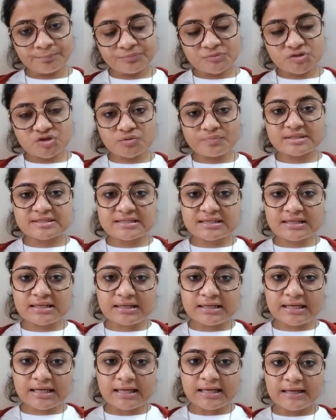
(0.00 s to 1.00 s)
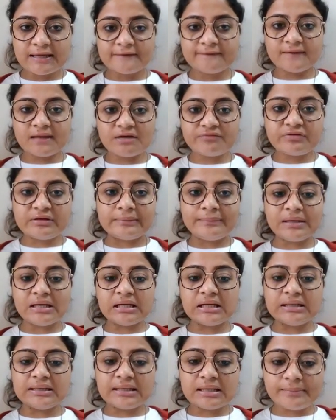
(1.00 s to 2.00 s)
So basically they will be
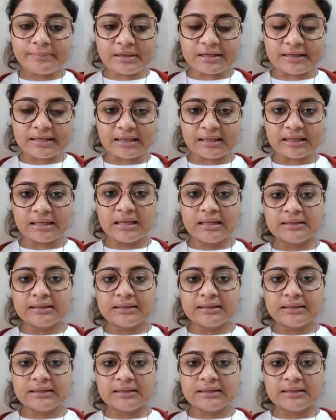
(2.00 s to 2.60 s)
inhibiting